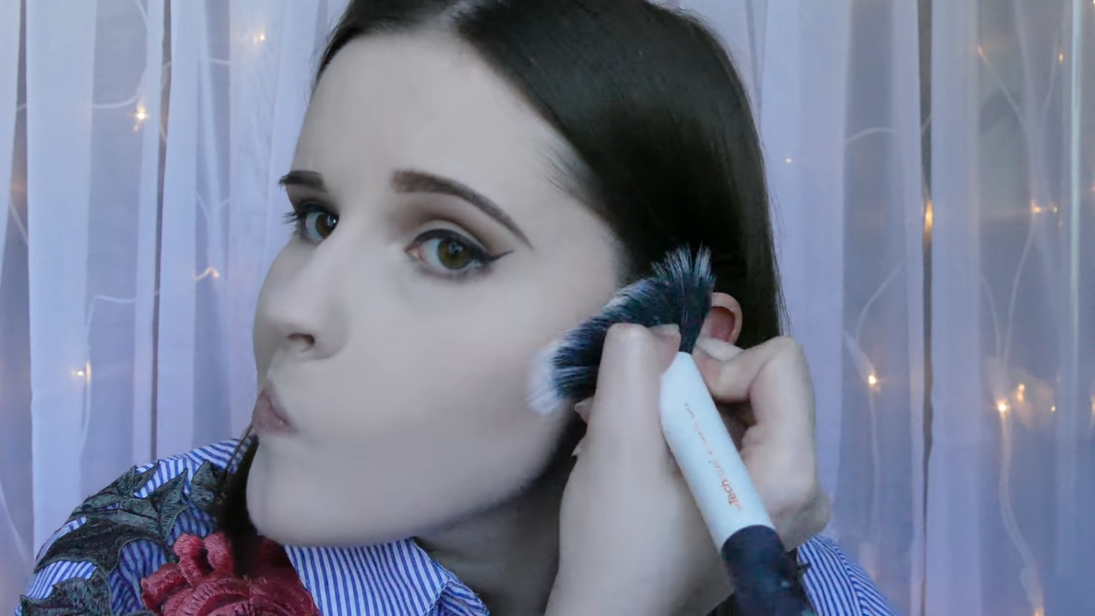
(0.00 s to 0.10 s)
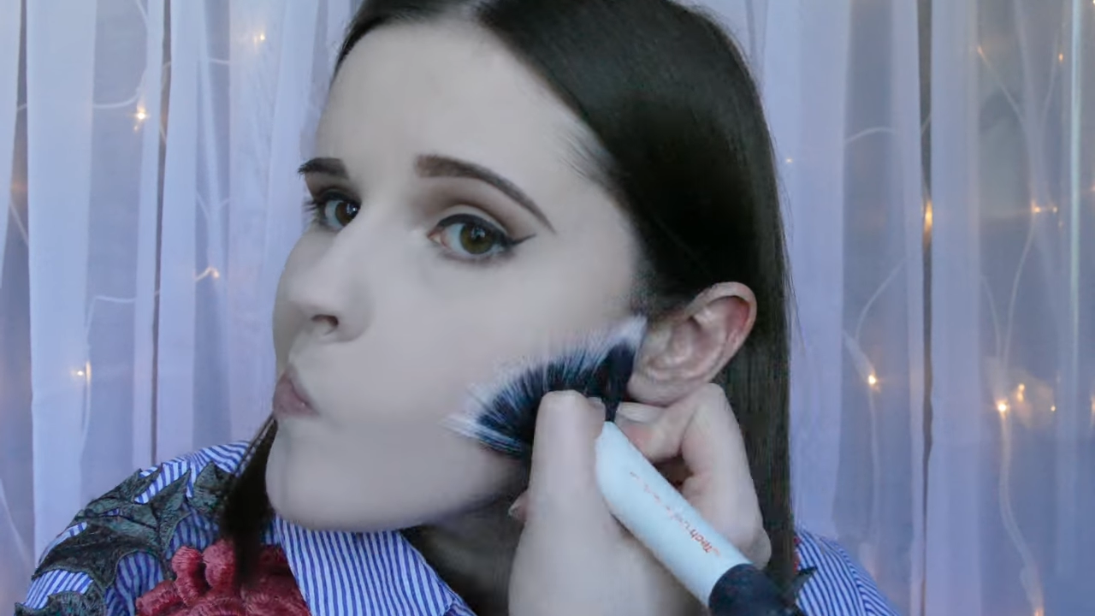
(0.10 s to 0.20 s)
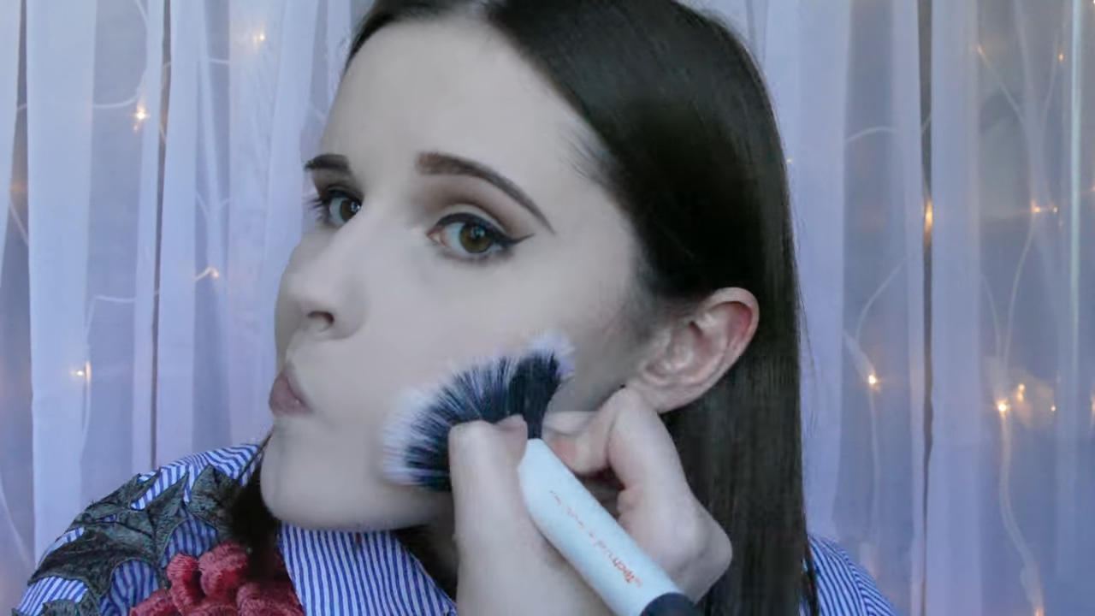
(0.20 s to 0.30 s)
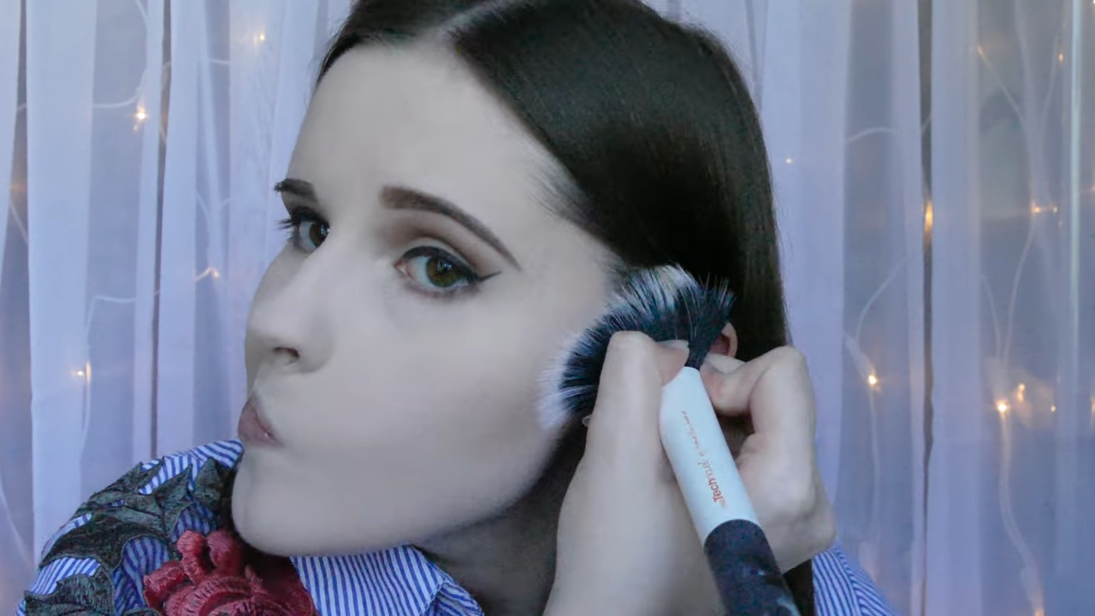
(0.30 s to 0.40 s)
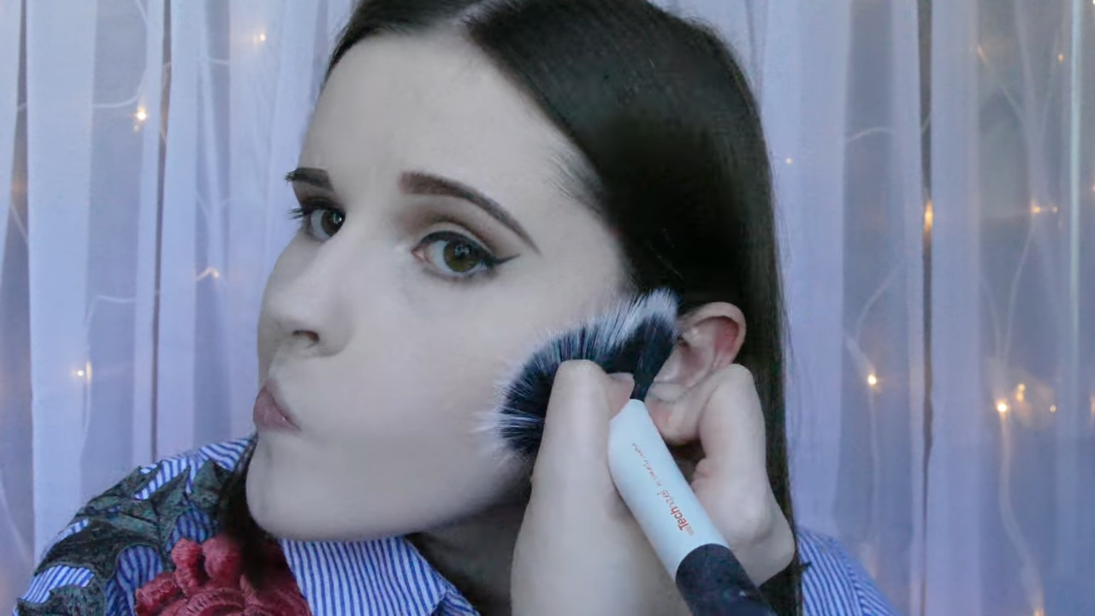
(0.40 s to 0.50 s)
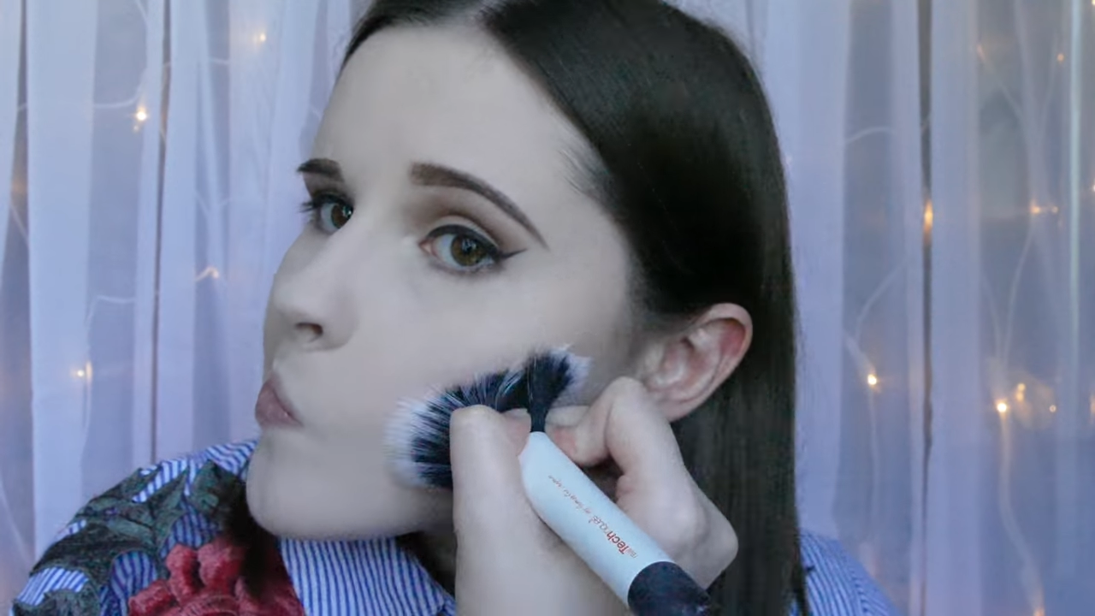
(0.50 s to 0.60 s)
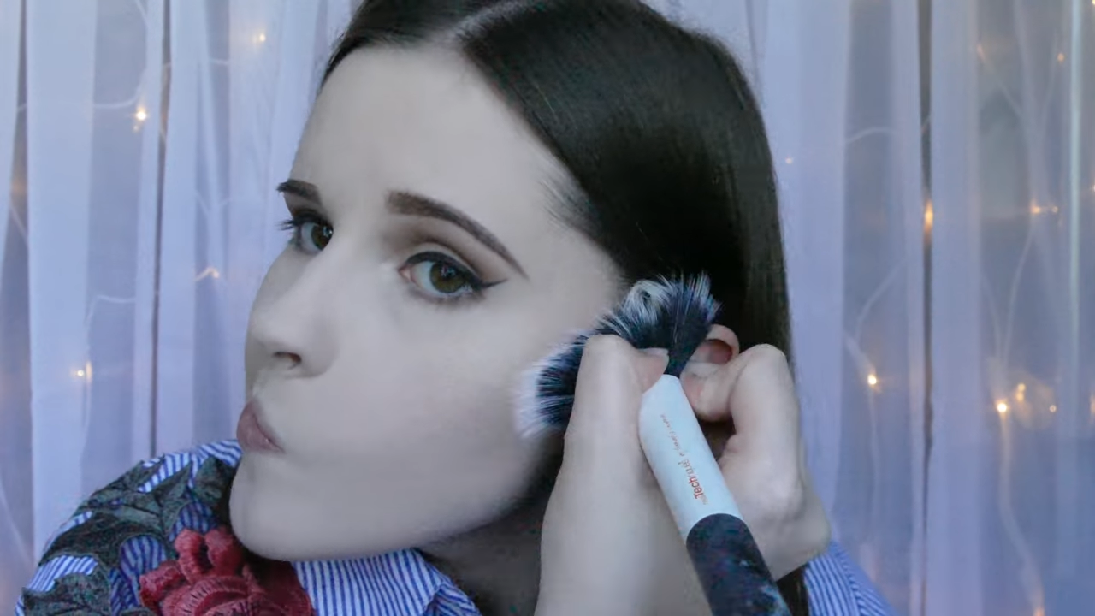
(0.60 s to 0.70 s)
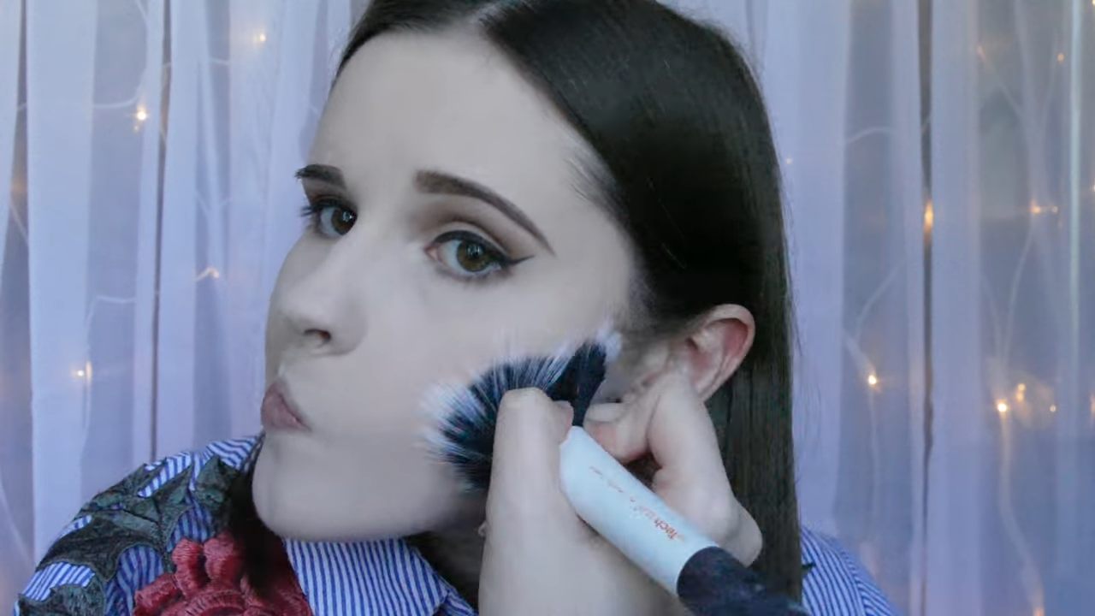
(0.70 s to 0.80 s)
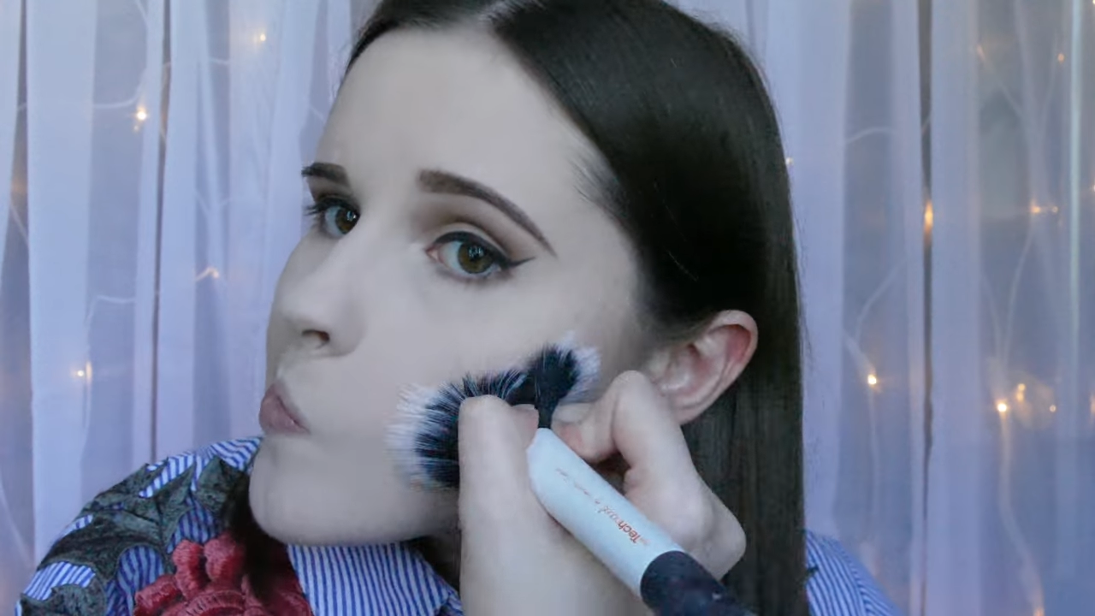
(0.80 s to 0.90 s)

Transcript: And I like to pinch the